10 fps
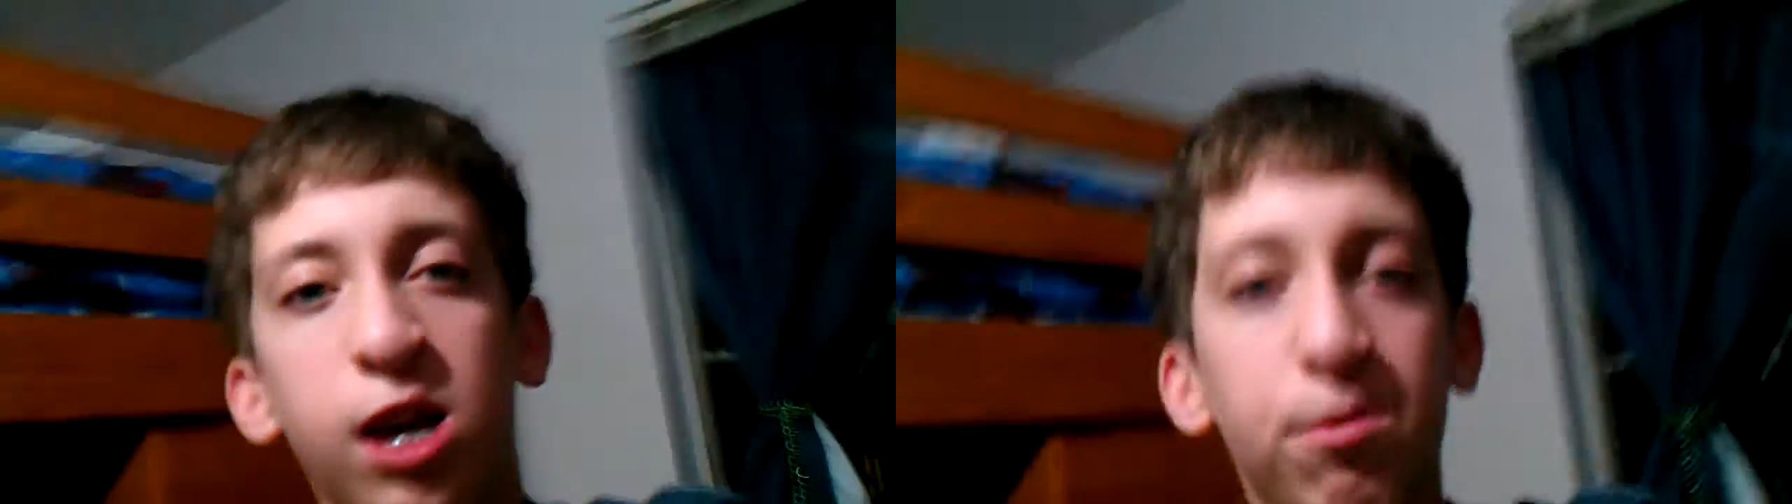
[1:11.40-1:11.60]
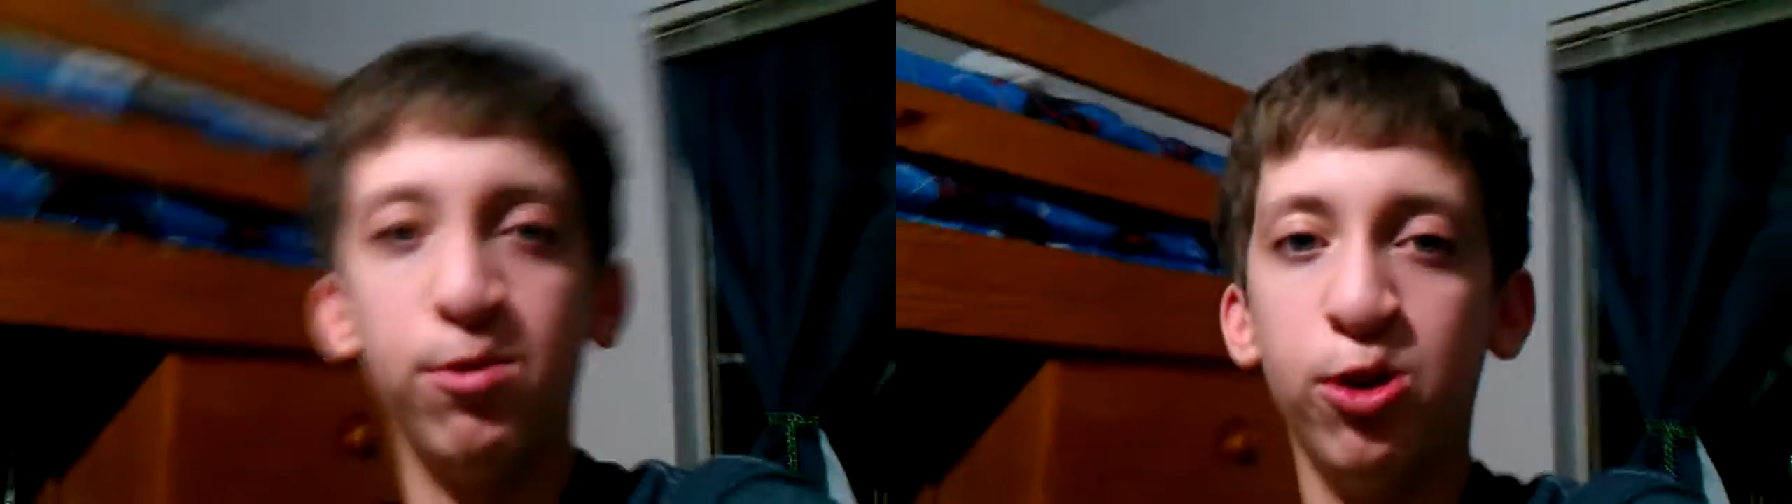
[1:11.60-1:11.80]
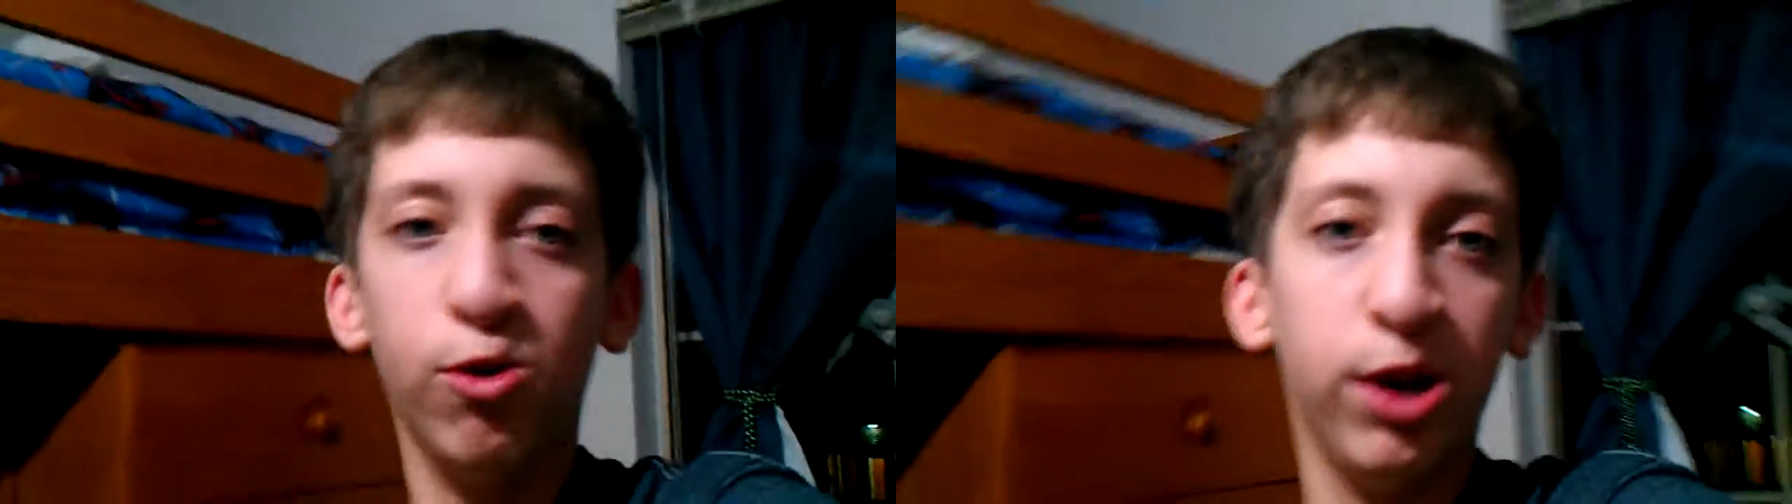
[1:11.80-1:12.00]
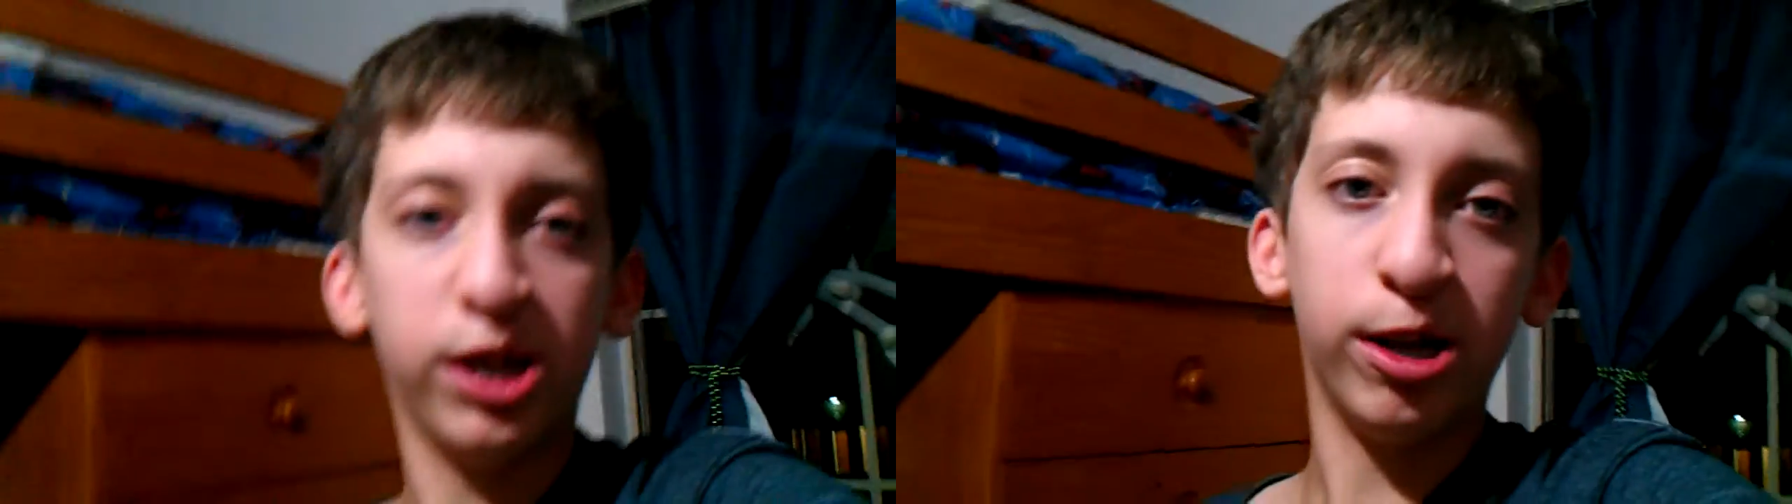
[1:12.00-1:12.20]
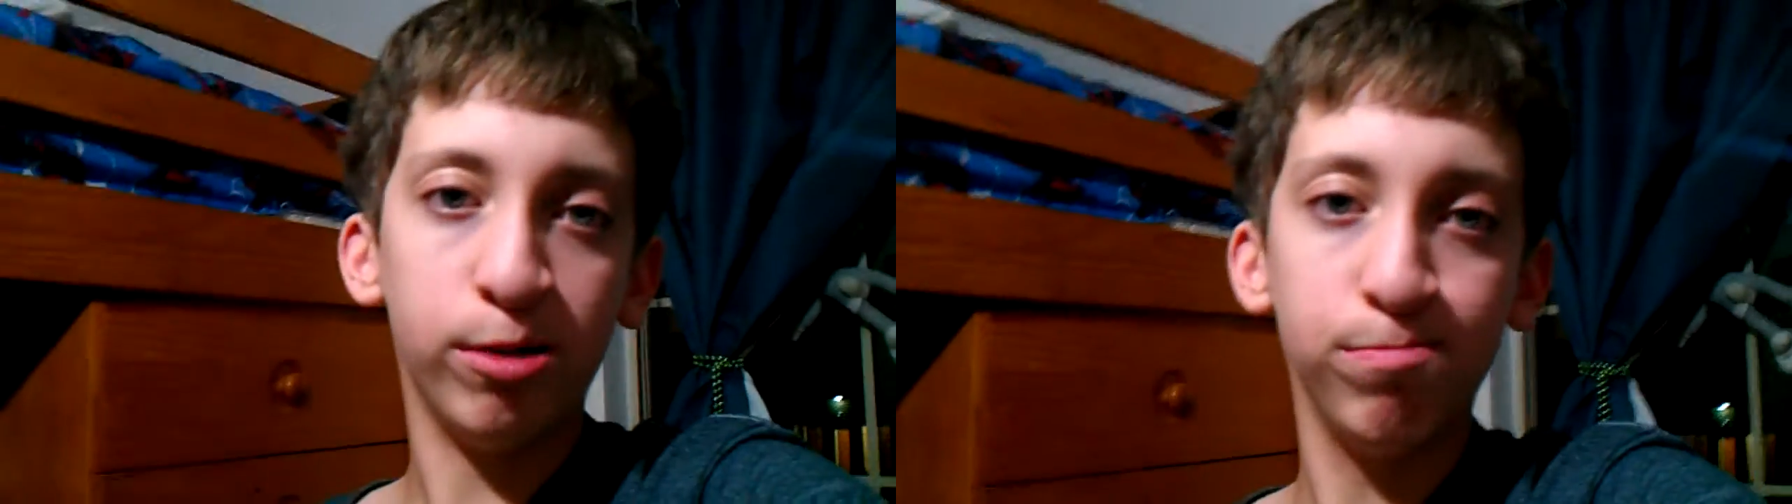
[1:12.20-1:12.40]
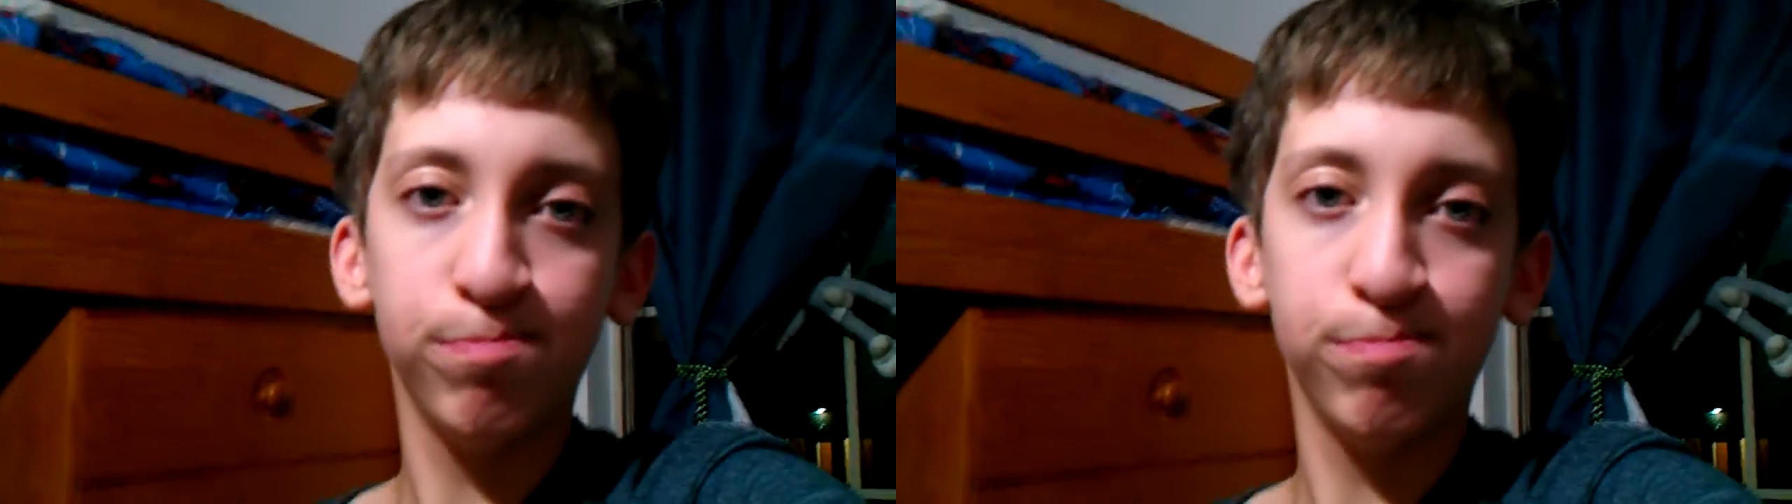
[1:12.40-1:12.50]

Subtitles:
I have no idea.